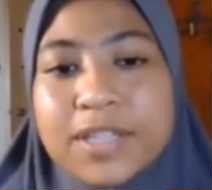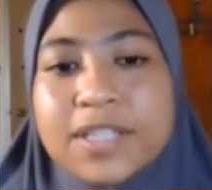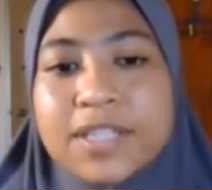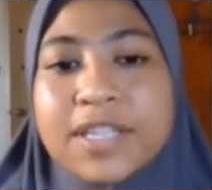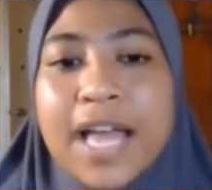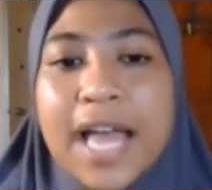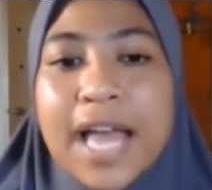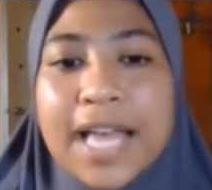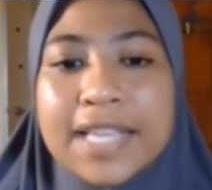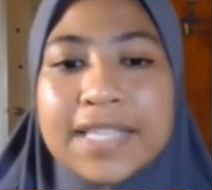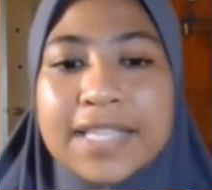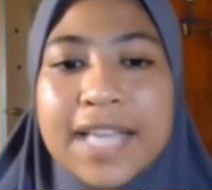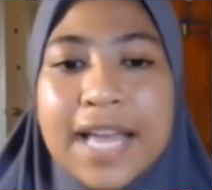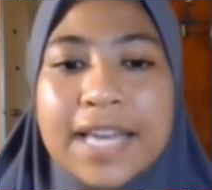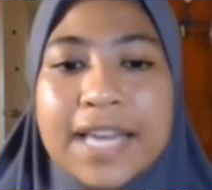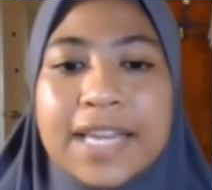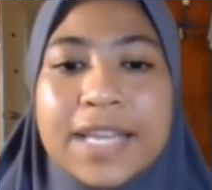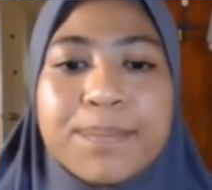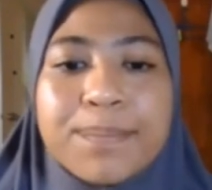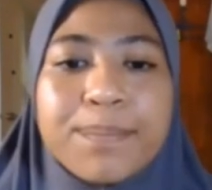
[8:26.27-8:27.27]
as an
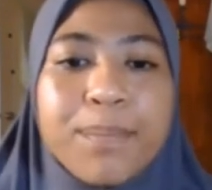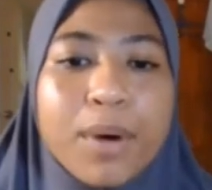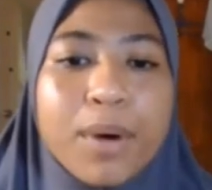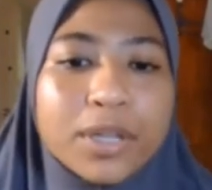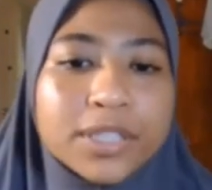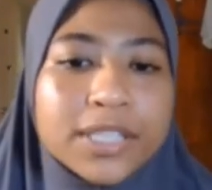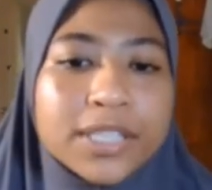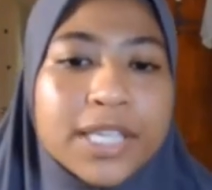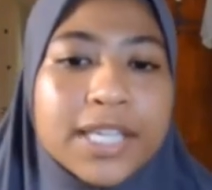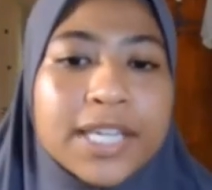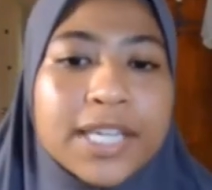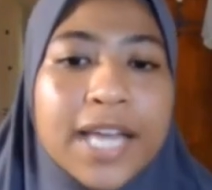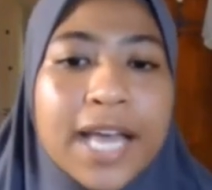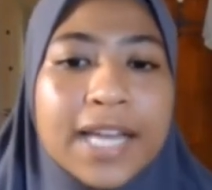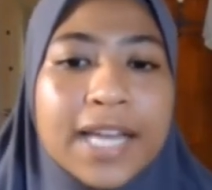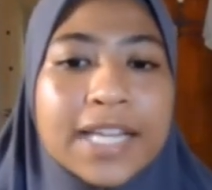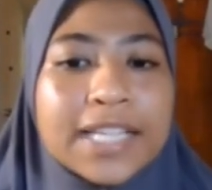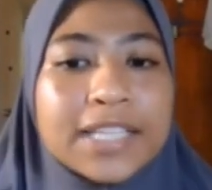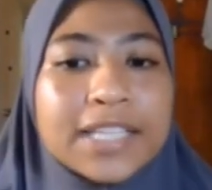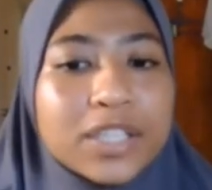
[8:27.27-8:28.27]
important and
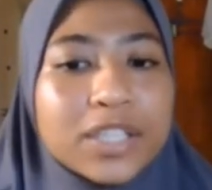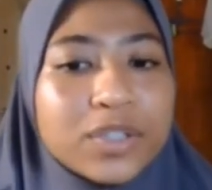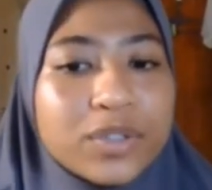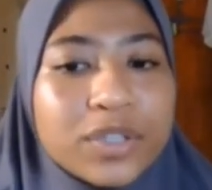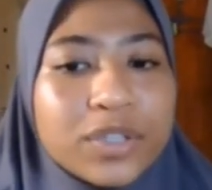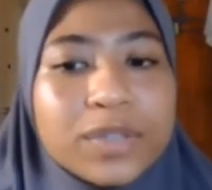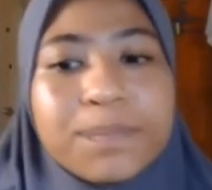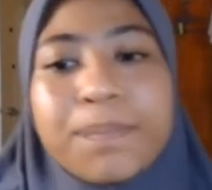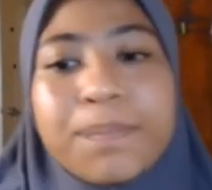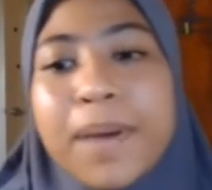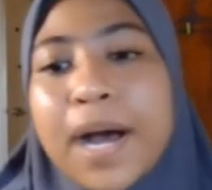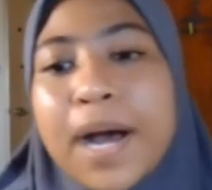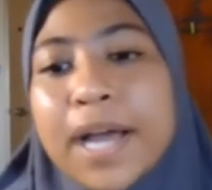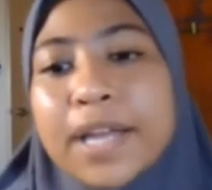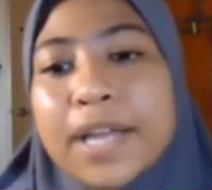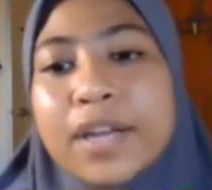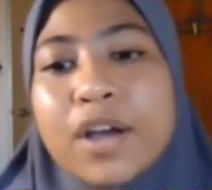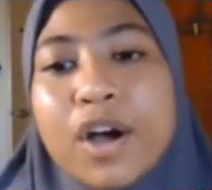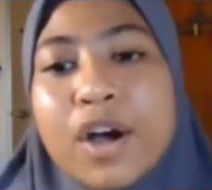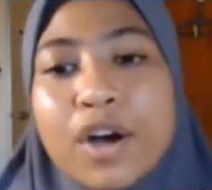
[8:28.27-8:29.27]
integral part
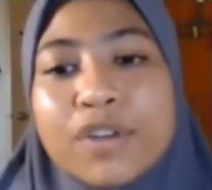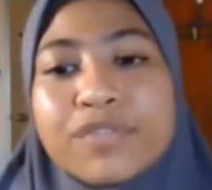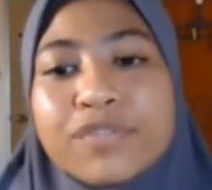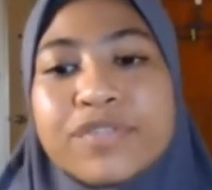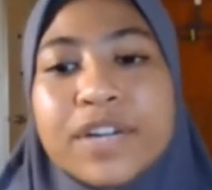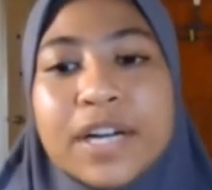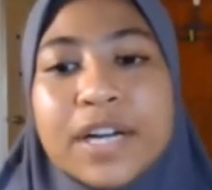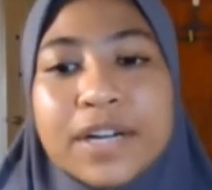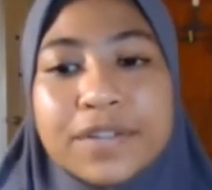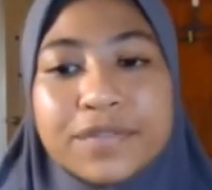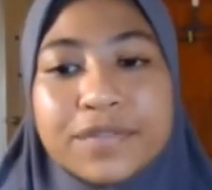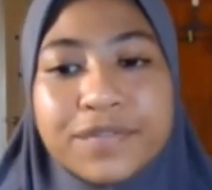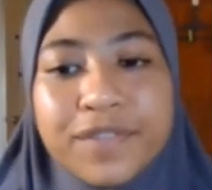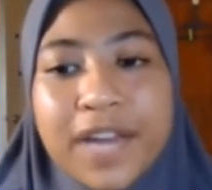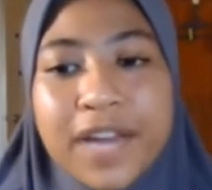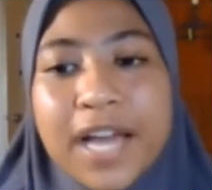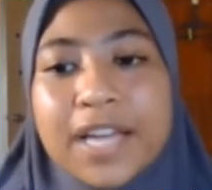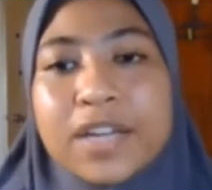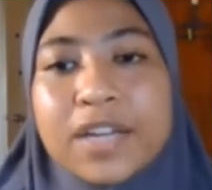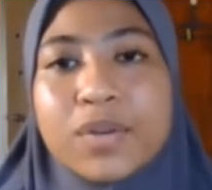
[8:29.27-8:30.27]
of a
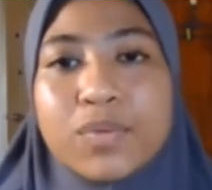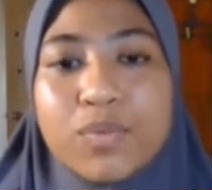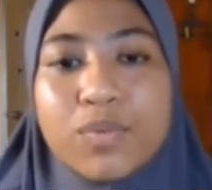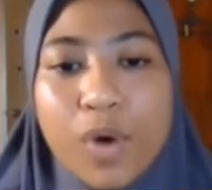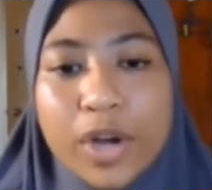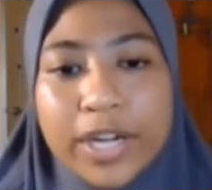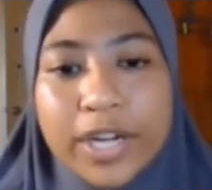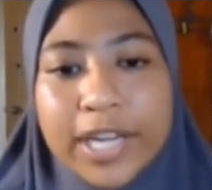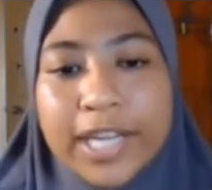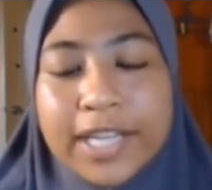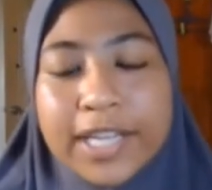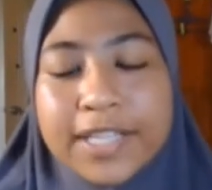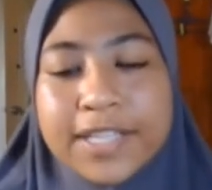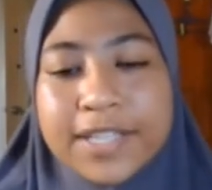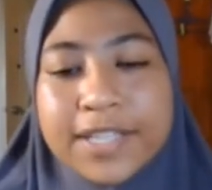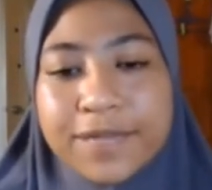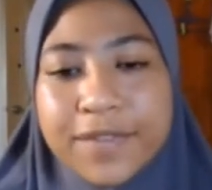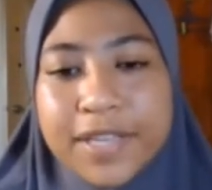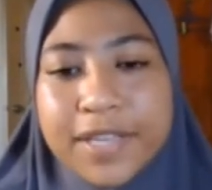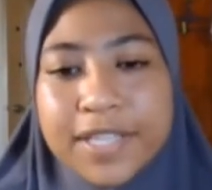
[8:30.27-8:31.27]
flood warning
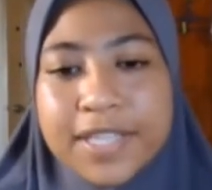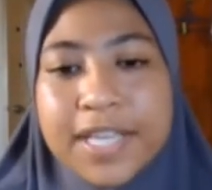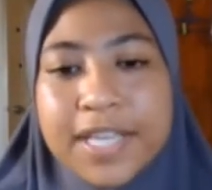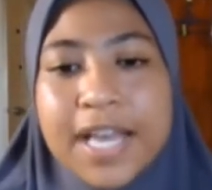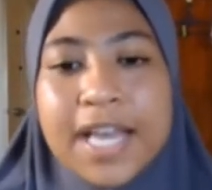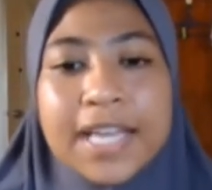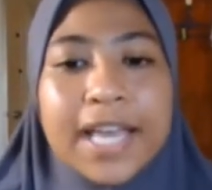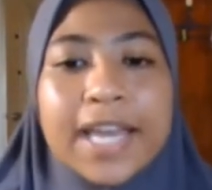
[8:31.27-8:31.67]
service,